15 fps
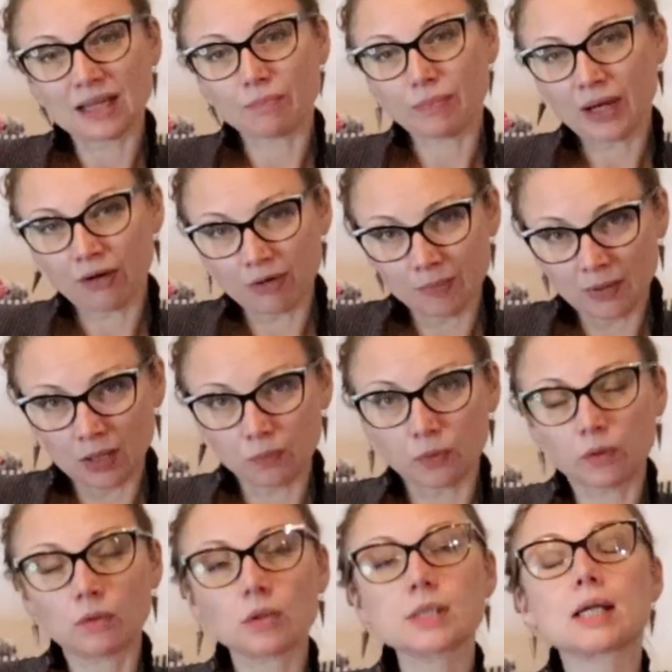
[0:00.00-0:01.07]
in
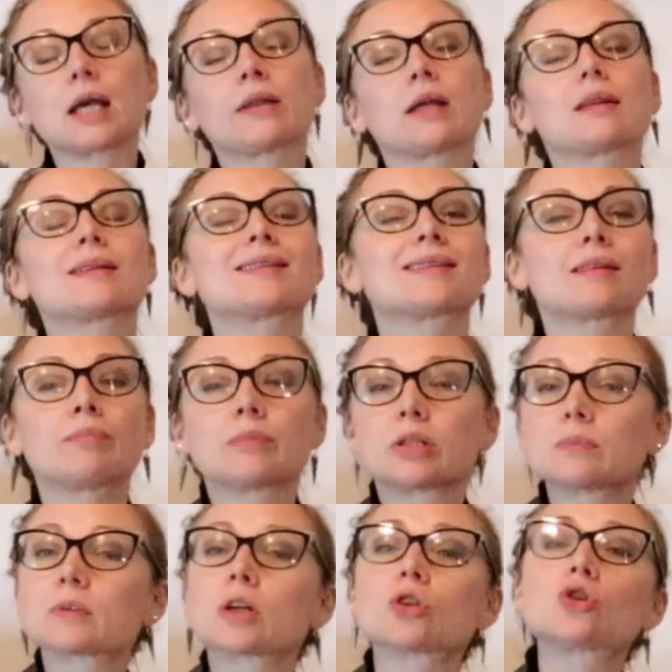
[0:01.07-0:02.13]
perimenopause and that the
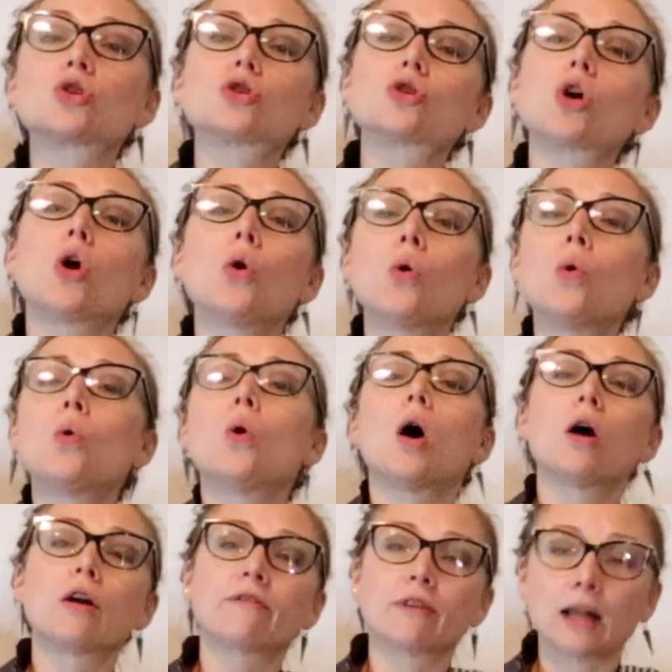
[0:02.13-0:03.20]
symptoms are
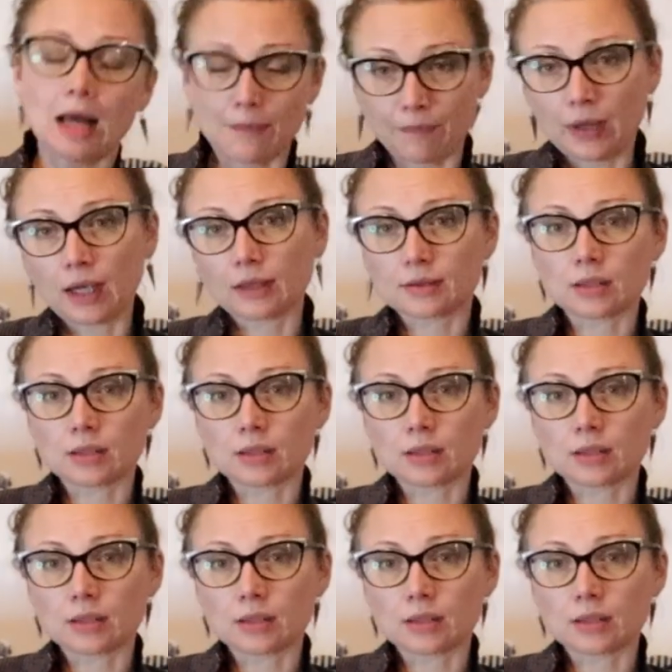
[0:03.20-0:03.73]
so overlapping.